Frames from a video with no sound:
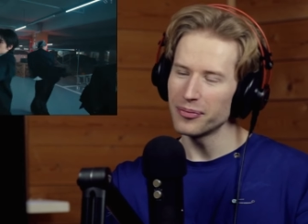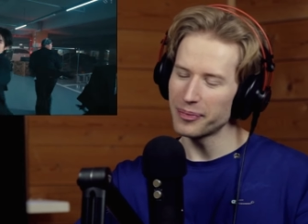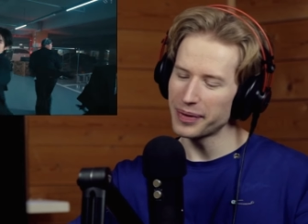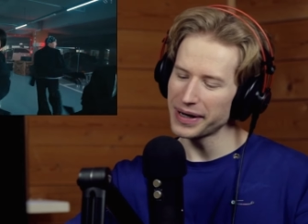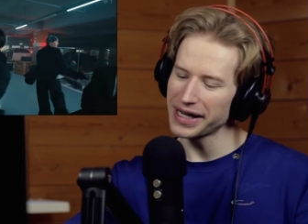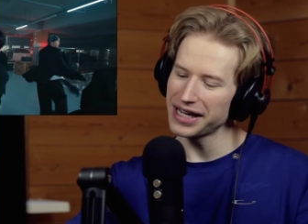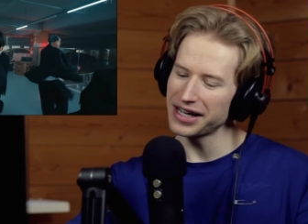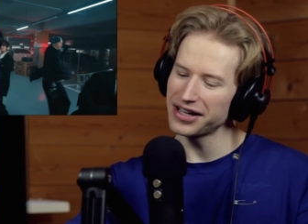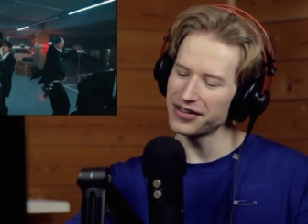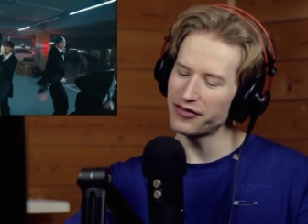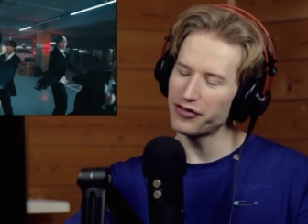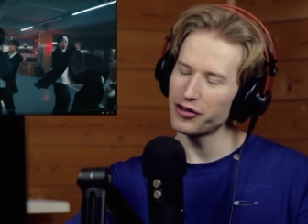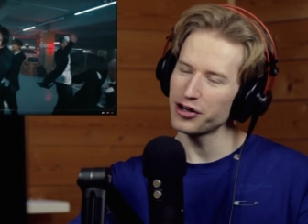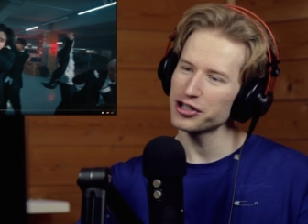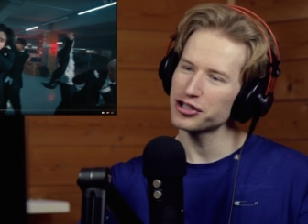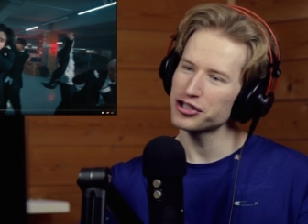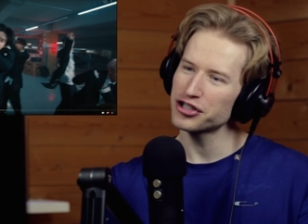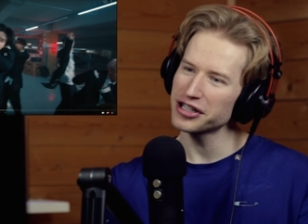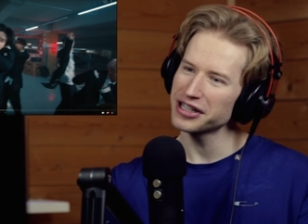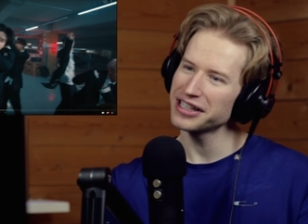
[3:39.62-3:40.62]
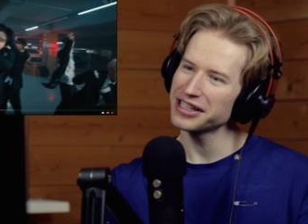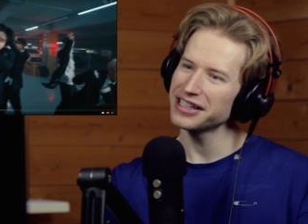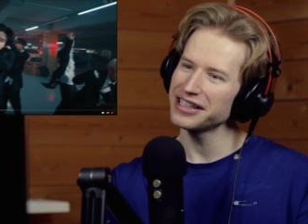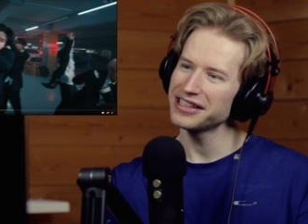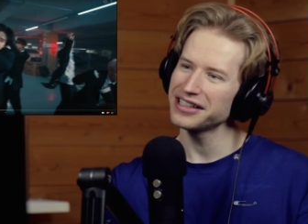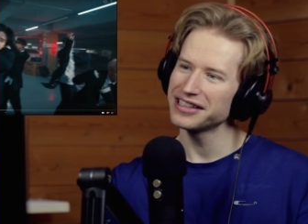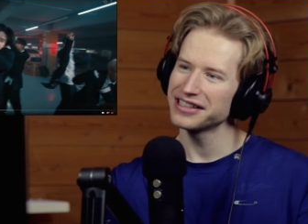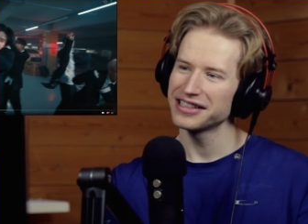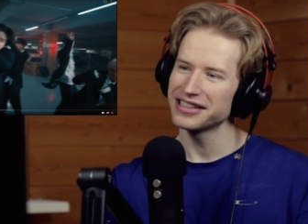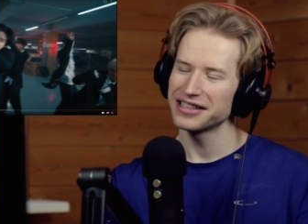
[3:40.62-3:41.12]
But
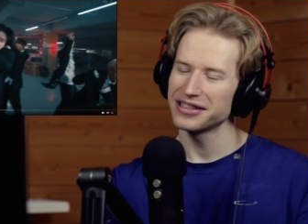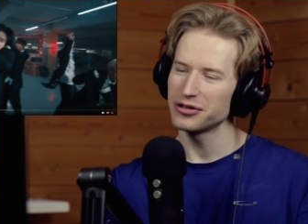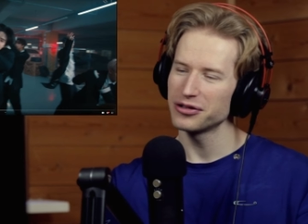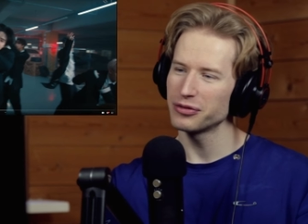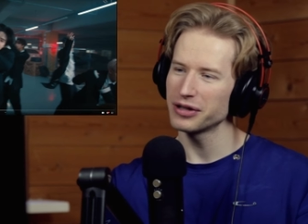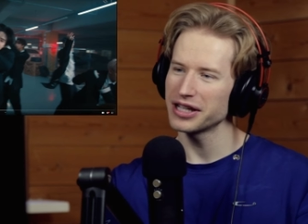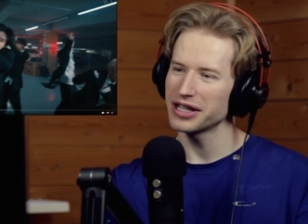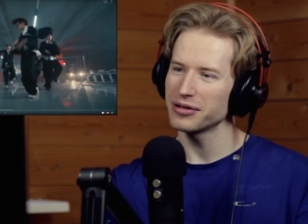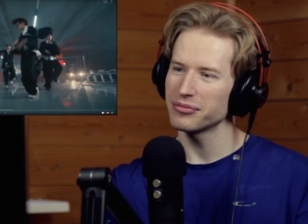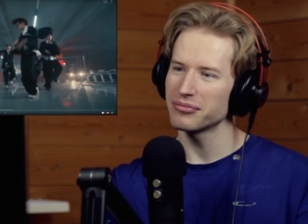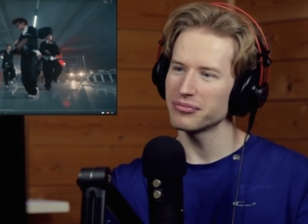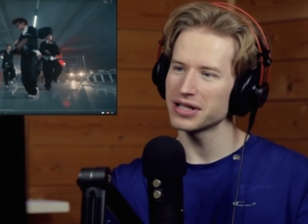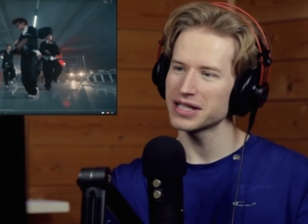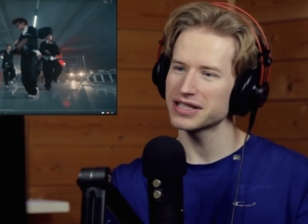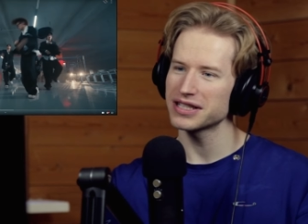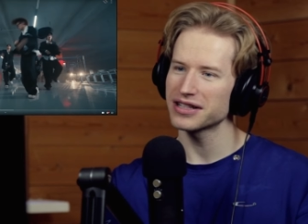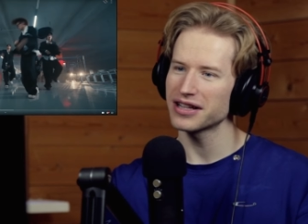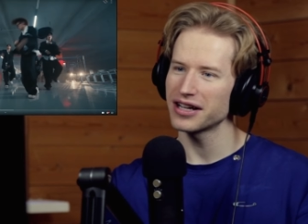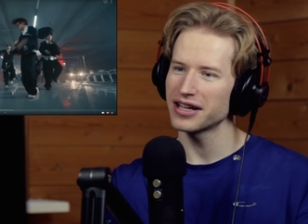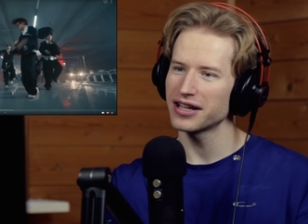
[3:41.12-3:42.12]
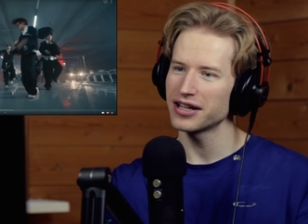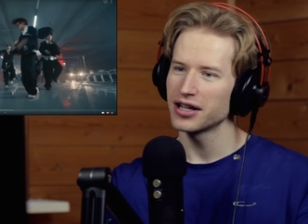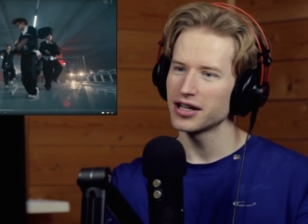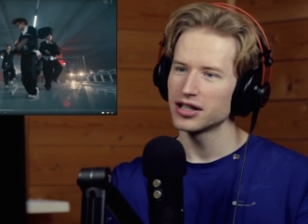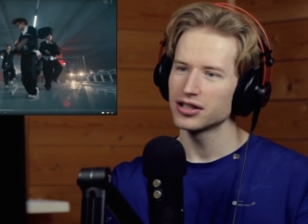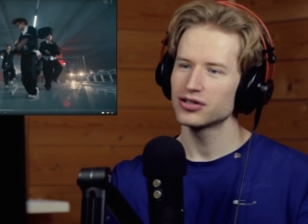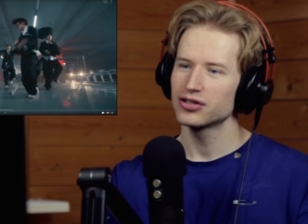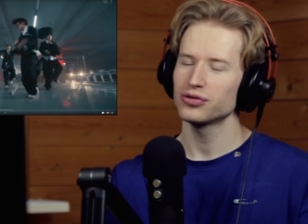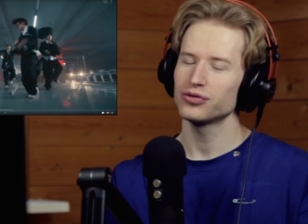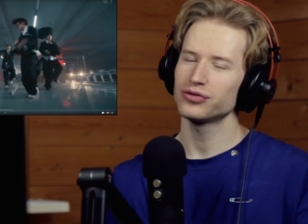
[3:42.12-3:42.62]
unfortunately, we missed the
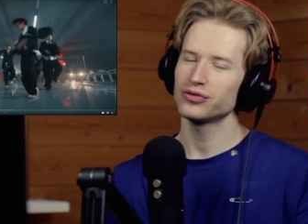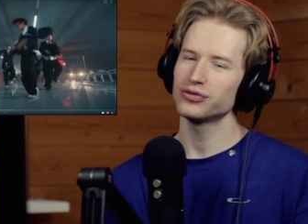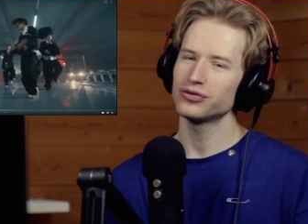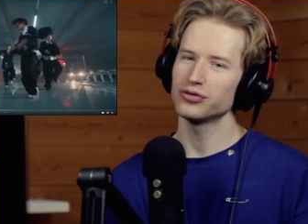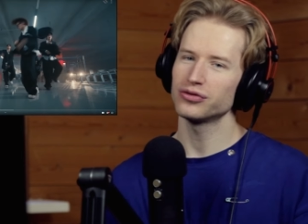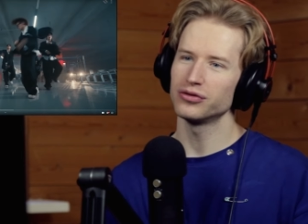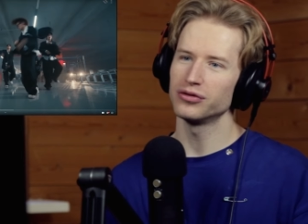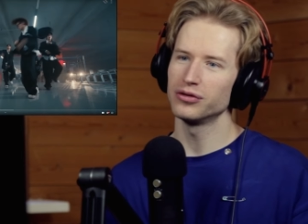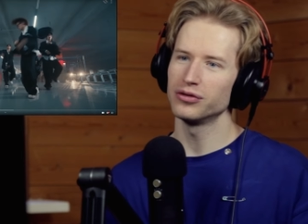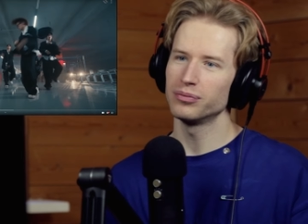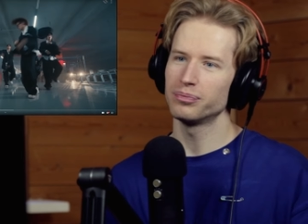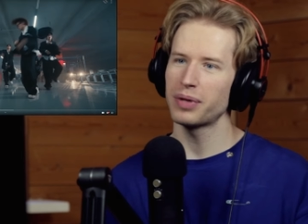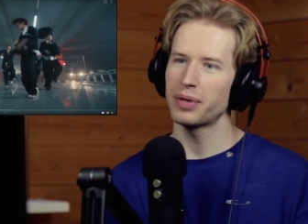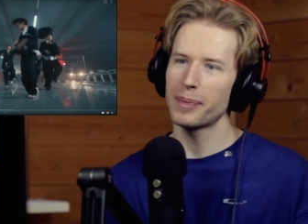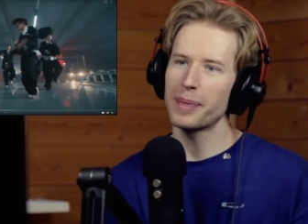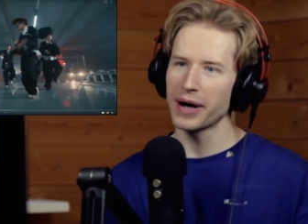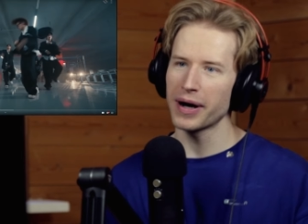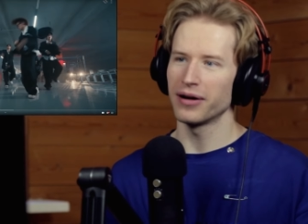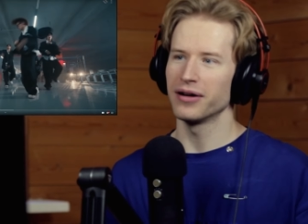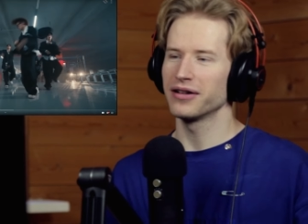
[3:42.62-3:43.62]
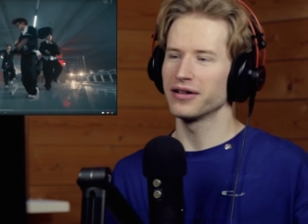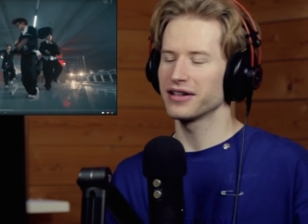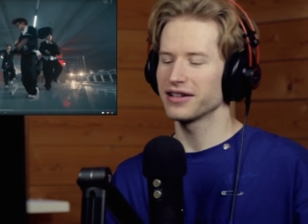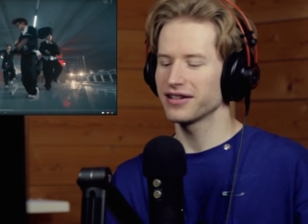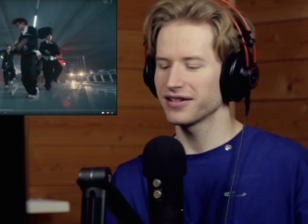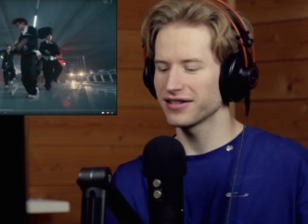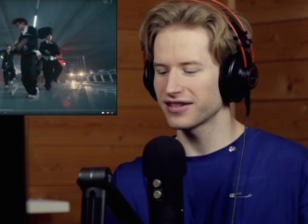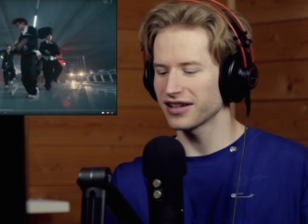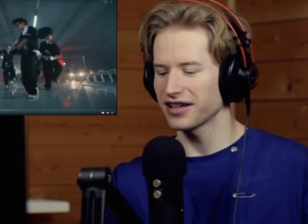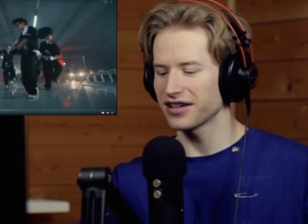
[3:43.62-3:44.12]
two papa.
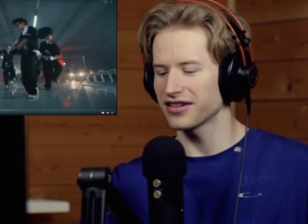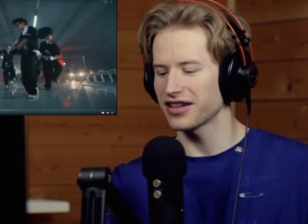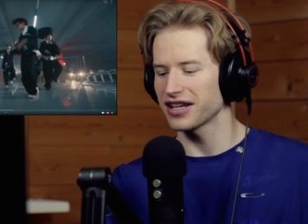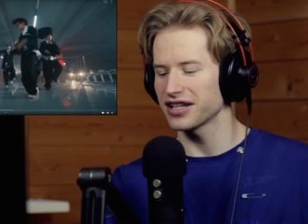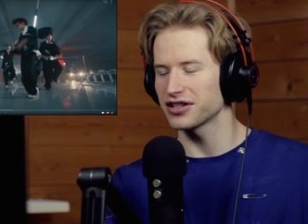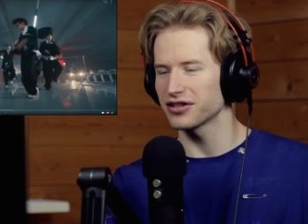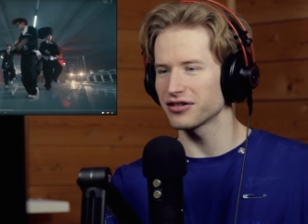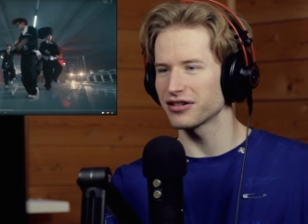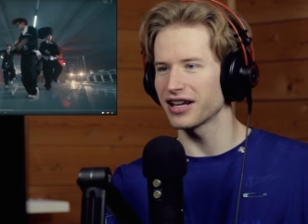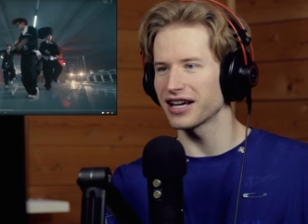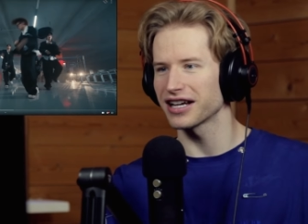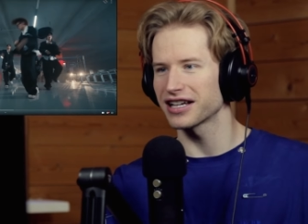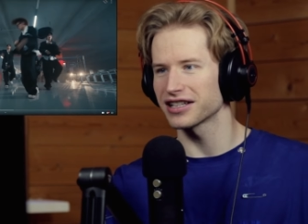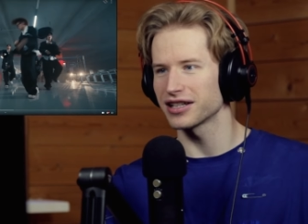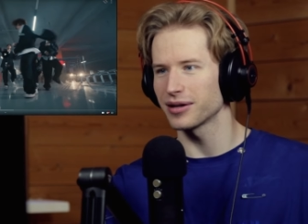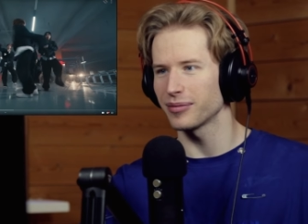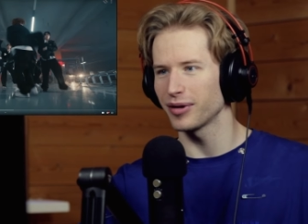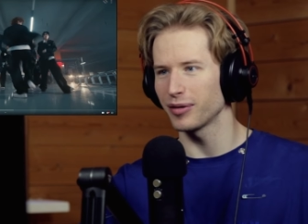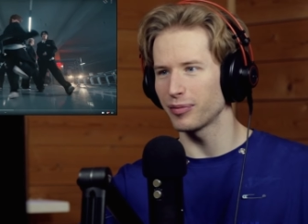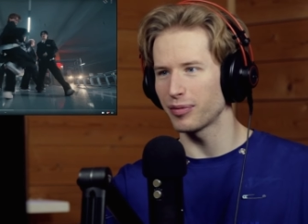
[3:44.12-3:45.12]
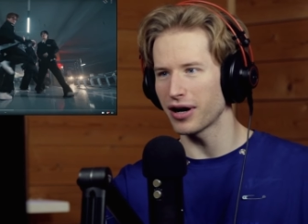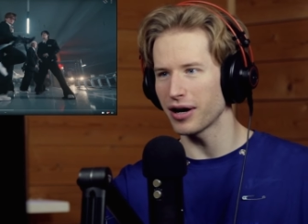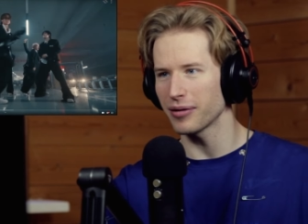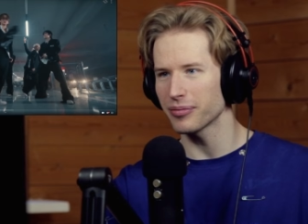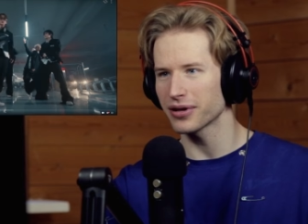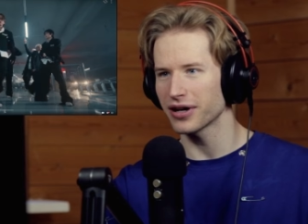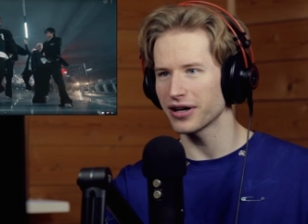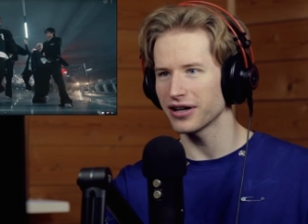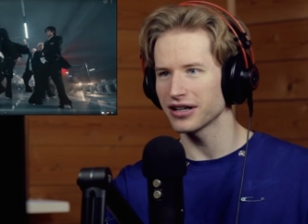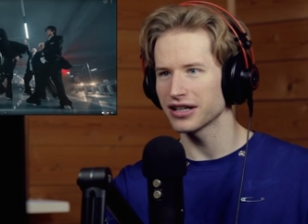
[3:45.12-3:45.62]
They they do like a double
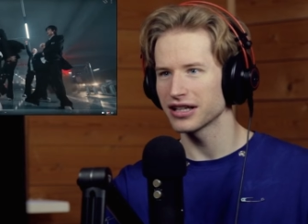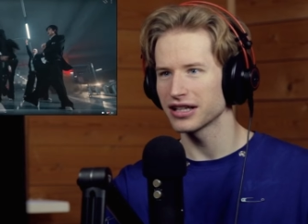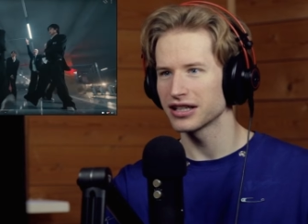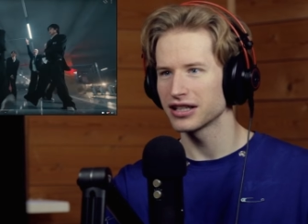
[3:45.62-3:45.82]
pop there.